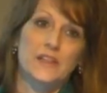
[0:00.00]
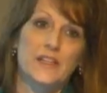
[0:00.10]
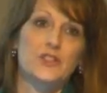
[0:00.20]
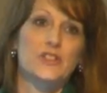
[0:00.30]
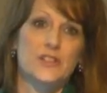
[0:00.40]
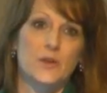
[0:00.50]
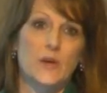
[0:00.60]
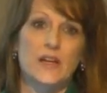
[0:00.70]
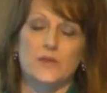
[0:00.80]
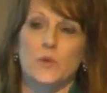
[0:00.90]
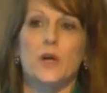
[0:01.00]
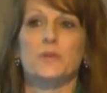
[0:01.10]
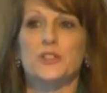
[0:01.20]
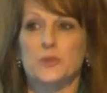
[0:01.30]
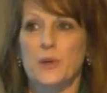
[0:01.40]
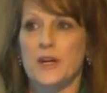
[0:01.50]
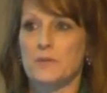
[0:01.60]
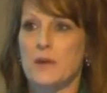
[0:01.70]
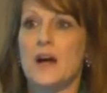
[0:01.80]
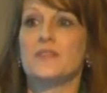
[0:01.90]
linkages as well, but just bear
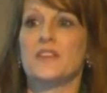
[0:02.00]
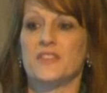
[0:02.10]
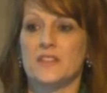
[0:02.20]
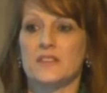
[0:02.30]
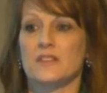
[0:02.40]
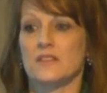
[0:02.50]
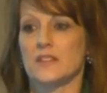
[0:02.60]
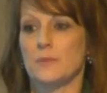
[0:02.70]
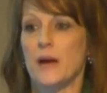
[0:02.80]
in mind that this is the